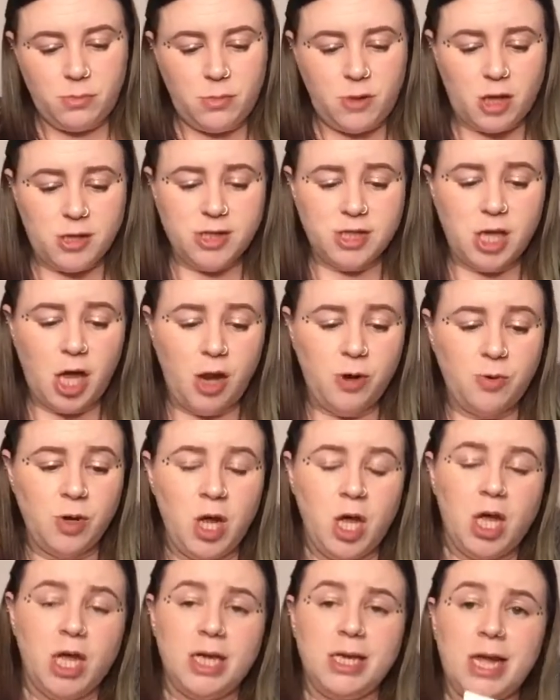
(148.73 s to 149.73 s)
So
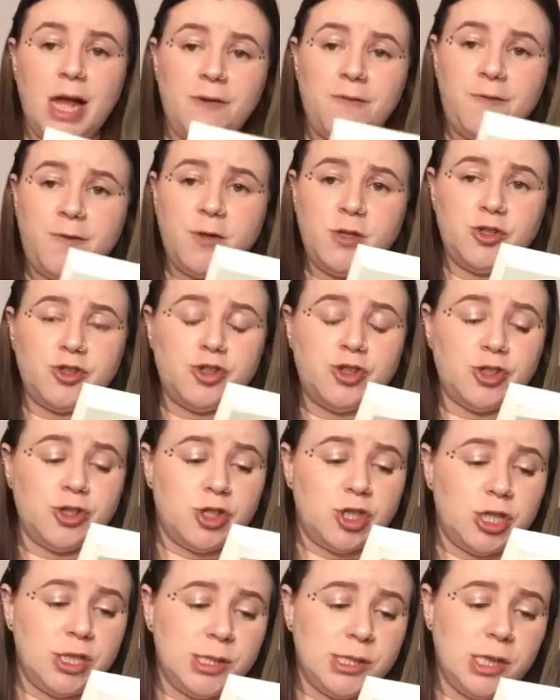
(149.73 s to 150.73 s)
you get a full
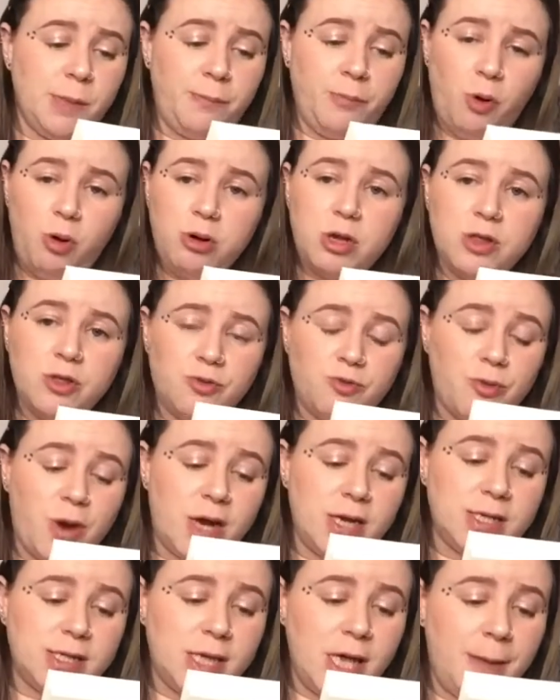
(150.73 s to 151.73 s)
introduction to the book and the
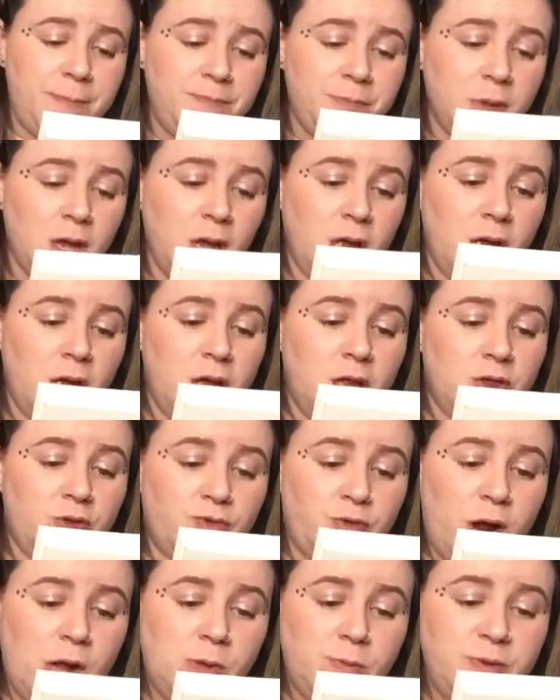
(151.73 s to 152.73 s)
writer, the
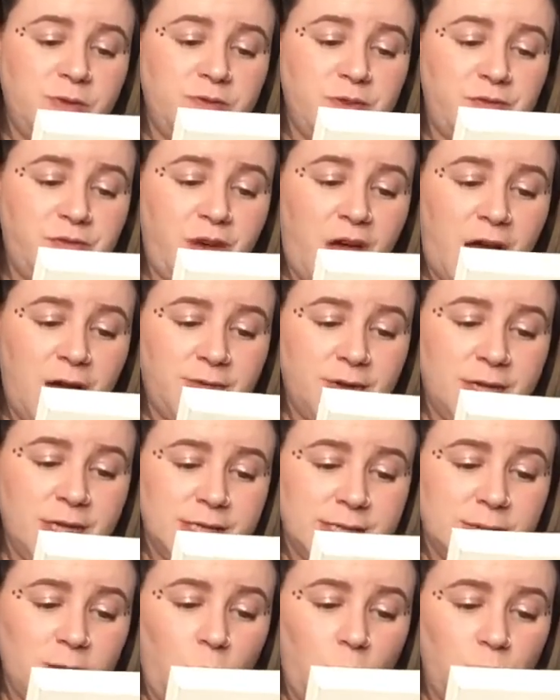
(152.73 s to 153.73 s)
realm of the
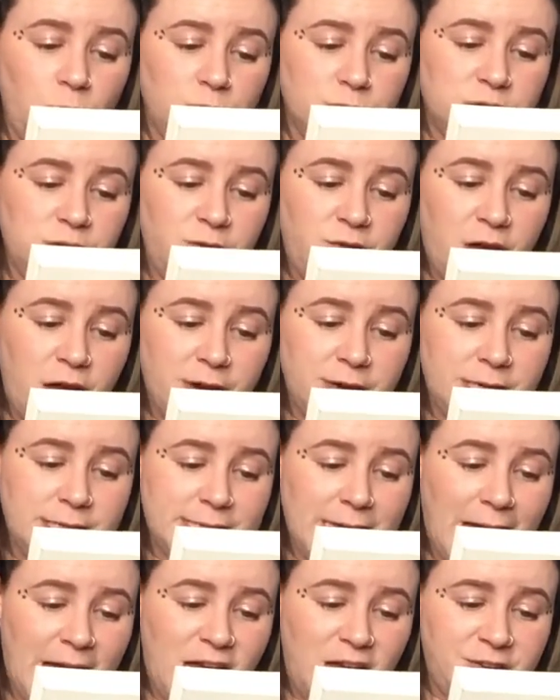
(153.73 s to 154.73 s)
fairies, water fairies,
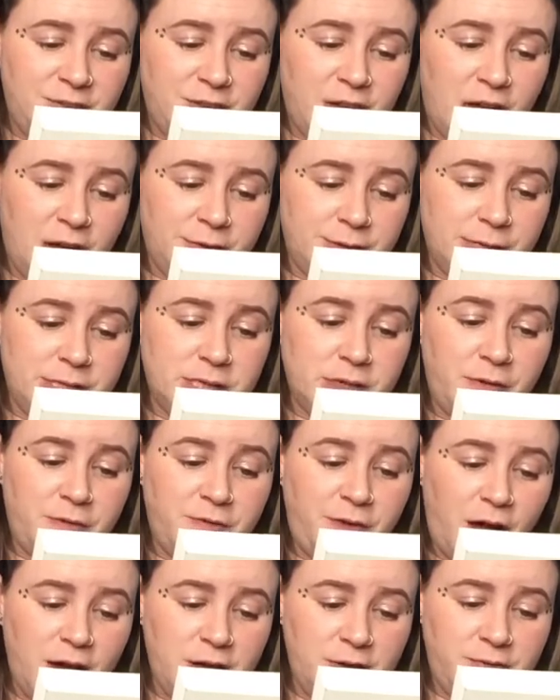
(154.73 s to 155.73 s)
air fairies,
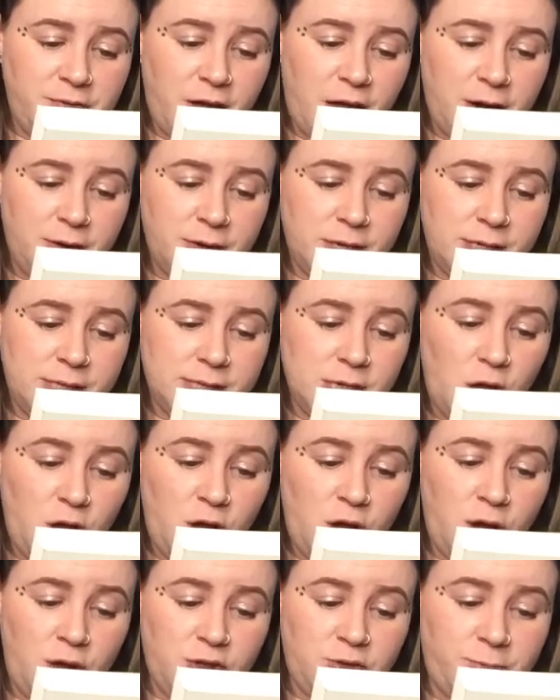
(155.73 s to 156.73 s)
fire fairies,
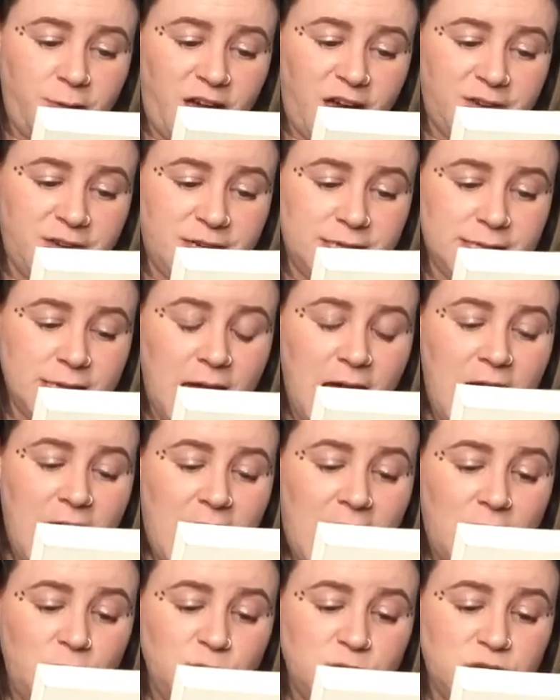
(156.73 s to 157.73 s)
earth fairies,
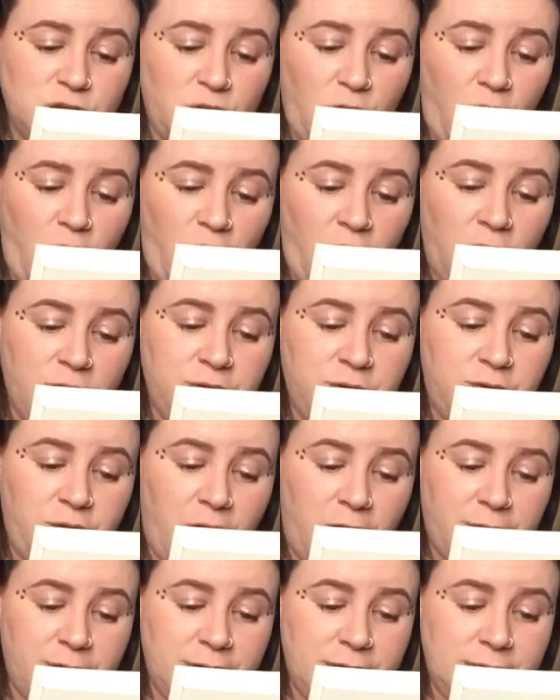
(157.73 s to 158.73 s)
house and hearth
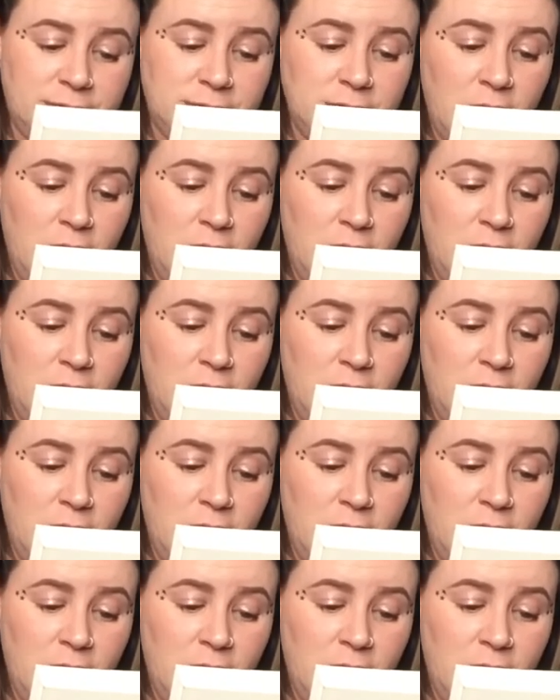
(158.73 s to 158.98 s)
fairies,